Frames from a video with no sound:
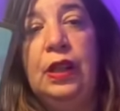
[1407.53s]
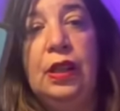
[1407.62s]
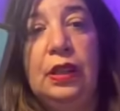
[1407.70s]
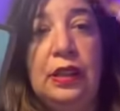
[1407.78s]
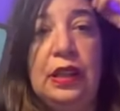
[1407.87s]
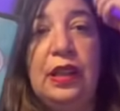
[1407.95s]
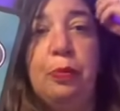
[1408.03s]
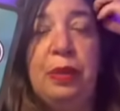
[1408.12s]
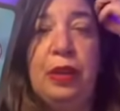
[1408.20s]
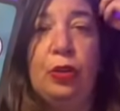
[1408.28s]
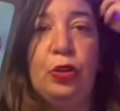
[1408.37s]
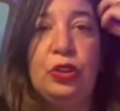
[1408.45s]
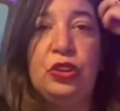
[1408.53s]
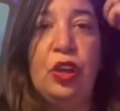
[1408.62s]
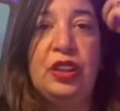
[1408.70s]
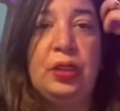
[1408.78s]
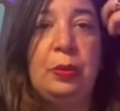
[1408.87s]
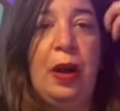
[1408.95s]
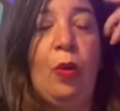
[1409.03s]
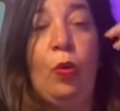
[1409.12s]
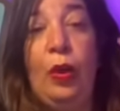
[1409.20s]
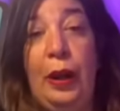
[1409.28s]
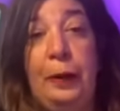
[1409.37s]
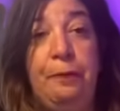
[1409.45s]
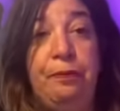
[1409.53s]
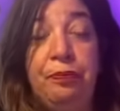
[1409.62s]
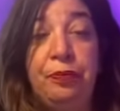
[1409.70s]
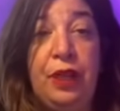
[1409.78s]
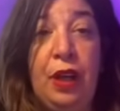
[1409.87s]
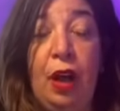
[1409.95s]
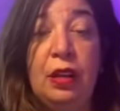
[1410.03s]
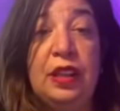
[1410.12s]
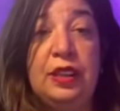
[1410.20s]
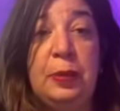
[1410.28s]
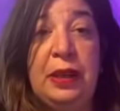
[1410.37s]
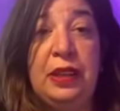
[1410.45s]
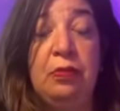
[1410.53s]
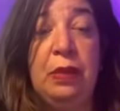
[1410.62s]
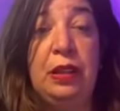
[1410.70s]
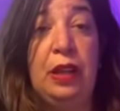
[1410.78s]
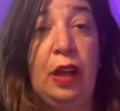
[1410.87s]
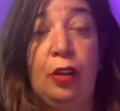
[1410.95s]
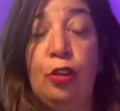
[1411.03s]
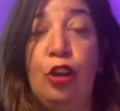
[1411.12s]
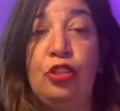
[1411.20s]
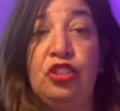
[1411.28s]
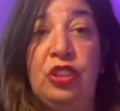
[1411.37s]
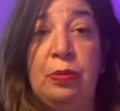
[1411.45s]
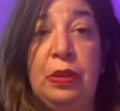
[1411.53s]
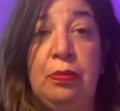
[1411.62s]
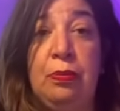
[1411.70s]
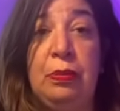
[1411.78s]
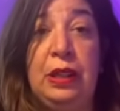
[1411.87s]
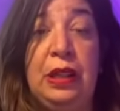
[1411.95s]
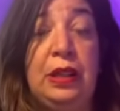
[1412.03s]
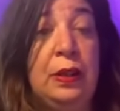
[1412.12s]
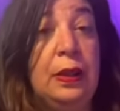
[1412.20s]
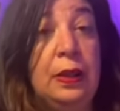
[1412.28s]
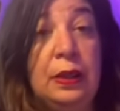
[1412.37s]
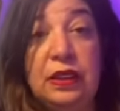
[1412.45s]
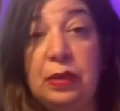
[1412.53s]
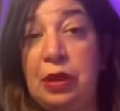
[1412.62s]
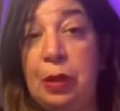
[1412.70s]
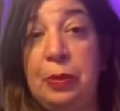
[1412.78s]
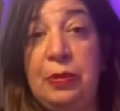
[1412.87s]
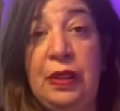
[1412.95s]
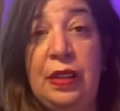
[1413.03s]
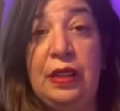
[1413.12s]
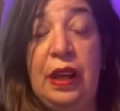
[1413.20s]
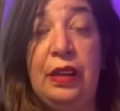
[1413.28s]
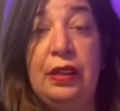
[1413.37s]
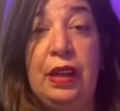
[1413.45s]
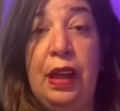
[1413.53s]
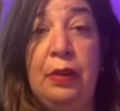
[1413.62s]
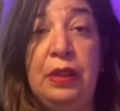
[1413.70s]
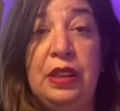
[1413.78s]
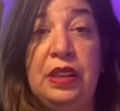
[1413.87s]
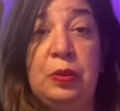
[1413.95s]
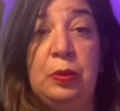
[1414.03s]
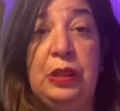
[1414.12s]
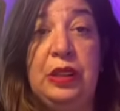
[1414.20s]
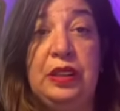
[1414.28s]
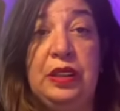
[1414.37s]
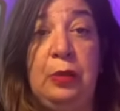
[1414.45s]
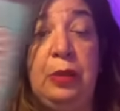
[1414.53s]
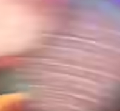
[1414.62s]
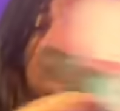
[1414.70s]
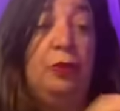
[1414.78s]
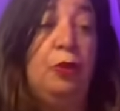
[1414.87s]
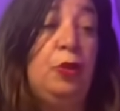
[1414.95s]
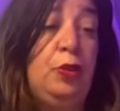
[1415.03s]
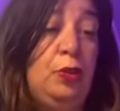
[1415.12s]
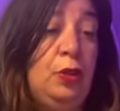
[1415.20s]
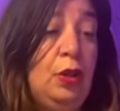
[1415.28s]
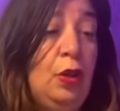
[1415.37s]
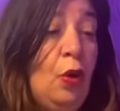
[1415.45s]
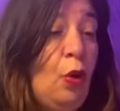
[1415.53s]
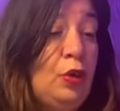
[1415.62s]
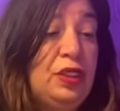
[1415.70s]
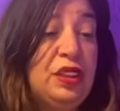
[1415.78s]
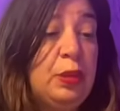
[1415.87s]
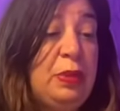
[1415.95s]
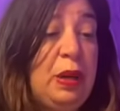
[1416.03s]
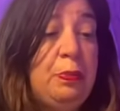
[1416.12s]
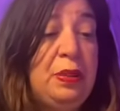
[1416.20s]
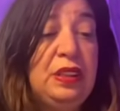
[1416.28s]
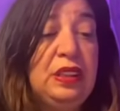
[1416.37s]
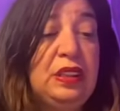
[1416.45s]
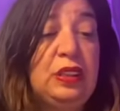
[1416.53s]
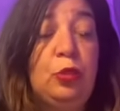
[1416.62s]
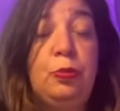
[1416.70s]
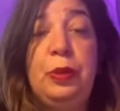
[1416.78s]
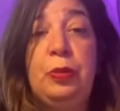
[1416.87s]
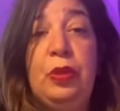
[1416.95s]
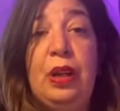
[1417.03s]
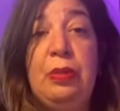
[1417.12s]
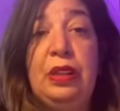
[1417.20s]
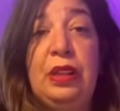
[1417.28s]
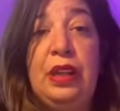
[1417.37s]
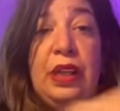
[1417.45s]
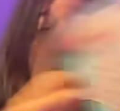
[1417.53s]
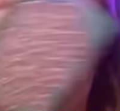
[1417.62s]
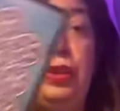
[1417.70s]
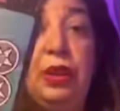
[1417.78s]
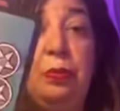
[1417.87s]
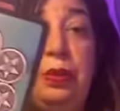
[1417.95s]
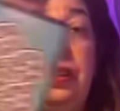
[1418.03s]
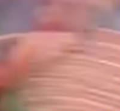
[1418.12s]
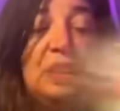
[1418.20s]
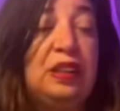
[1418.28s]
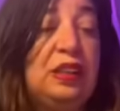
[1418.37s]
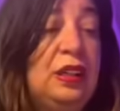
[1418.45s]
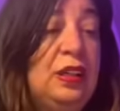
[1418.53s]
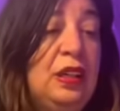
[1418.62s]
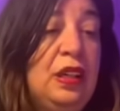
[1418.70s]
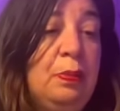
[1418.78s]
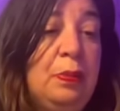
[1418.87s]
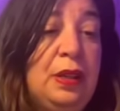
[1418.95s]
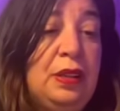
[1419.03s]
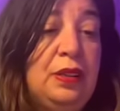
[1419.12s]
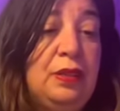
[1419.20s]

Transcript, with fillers: the Ten of Pentacles talks about where unexpected money, a large sum of money, some type of an inheritance money is coming in for you. Or this could be a business, two people coming together, bringing business. But